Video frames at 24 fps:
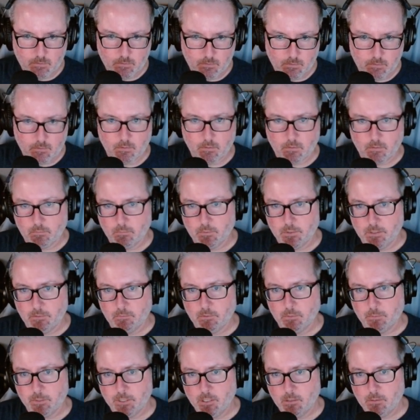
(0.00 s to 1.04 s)
well, we,
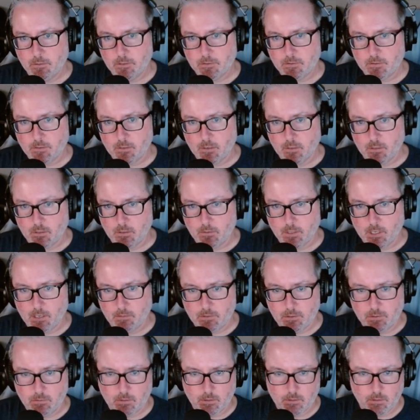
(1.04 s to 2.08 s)
well, we know this is going to go down
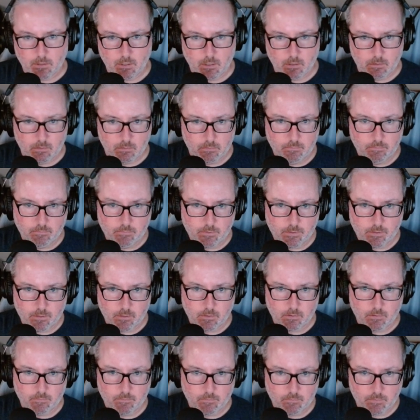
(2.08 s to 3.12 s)
to a low,
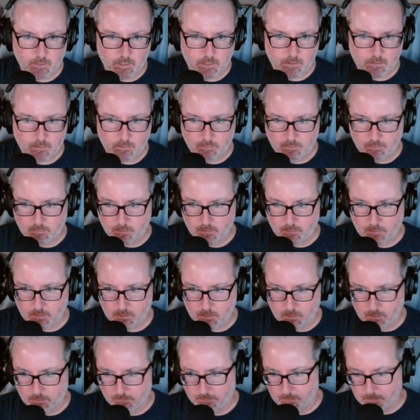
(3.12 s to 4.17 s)
so let's
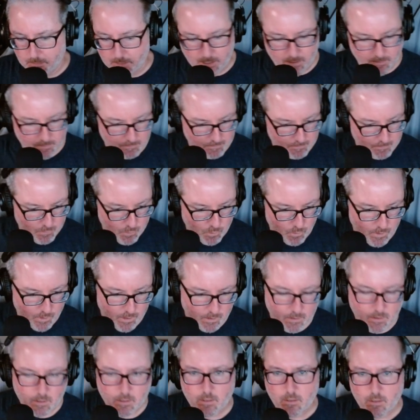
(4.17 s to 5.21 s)
start from that point.
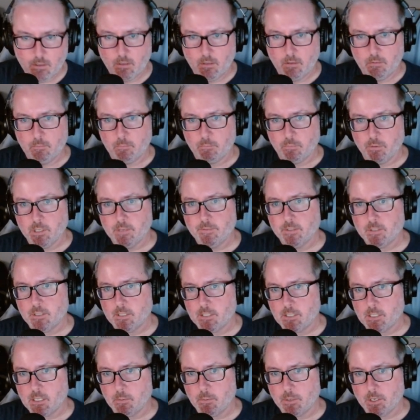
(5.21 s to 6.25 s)
Previously
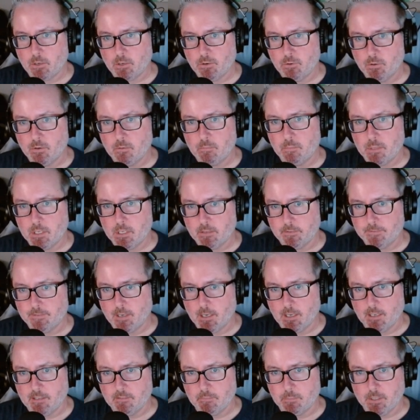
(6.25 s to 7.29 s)
said we could be a
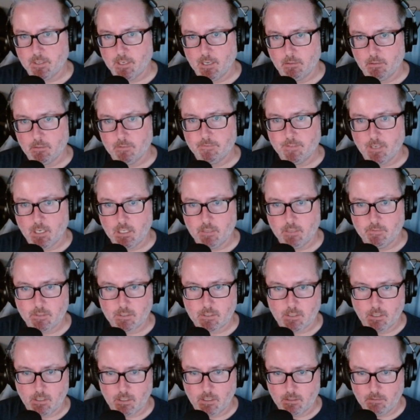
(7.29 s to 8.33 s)
5, but now the 5 is
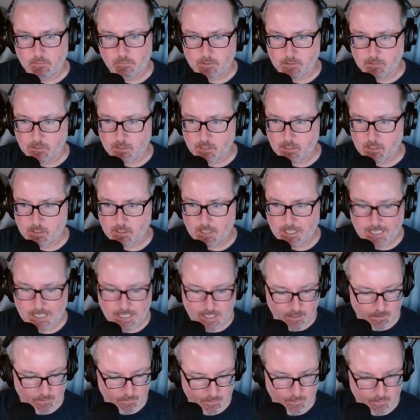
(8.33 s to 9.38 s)
gone. So this is
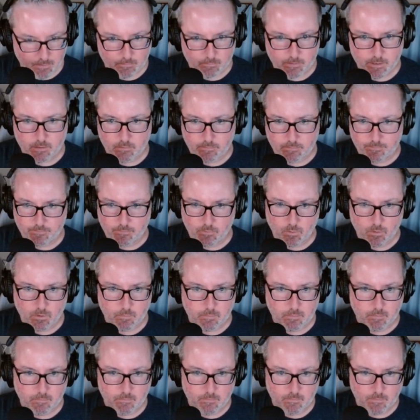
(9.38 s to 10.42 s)
either 3 or 4,
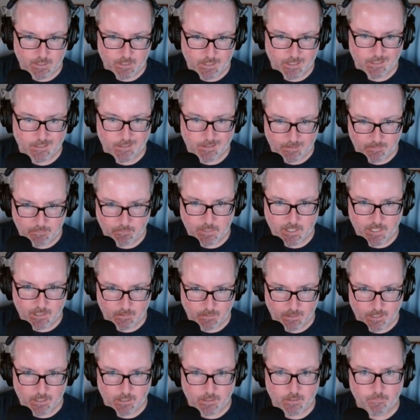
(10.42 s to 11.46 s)

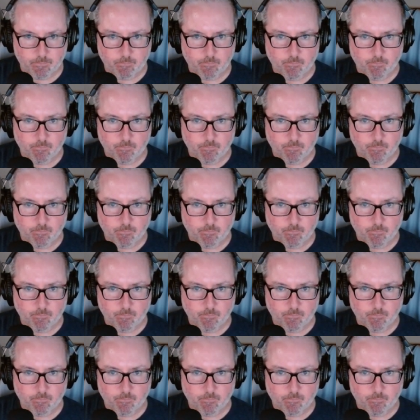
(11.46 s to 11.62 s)
period.